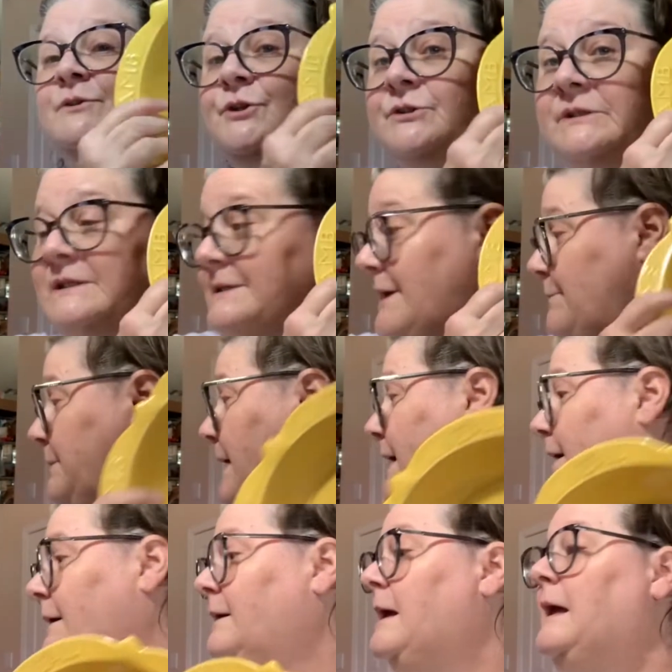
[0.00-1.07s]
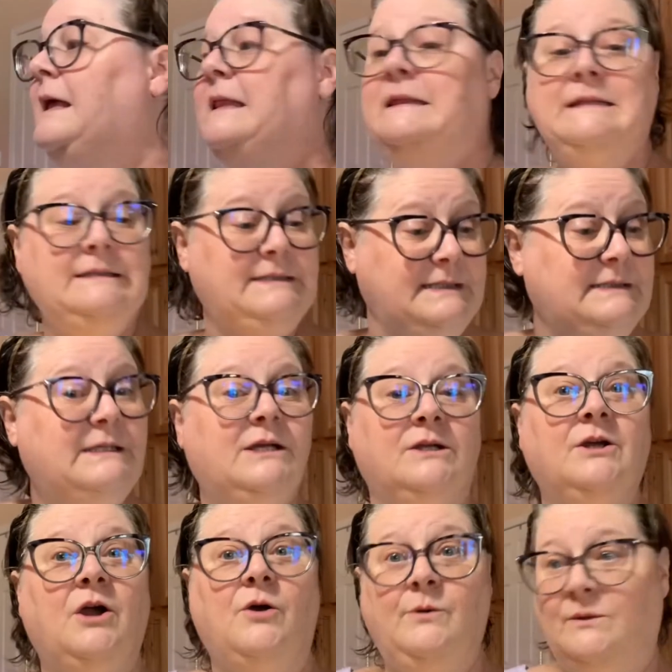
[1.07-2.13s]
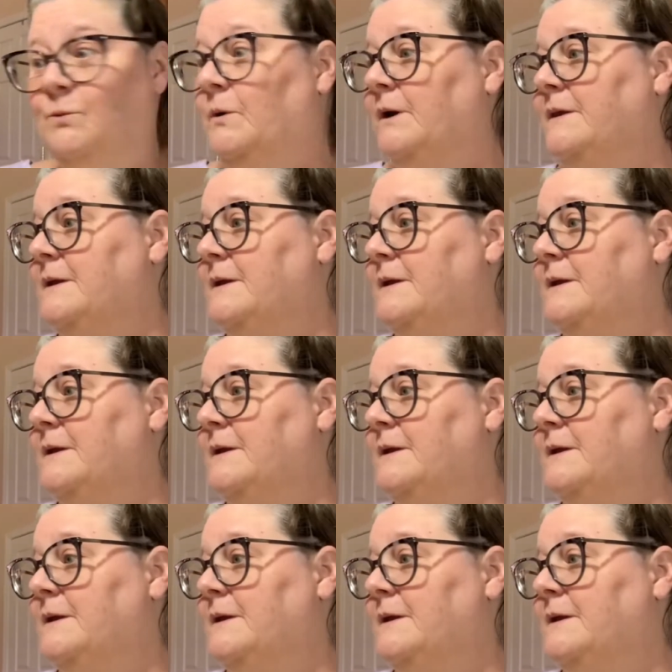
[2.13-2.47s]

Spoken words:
looked this up yet. This is gonna go in one of the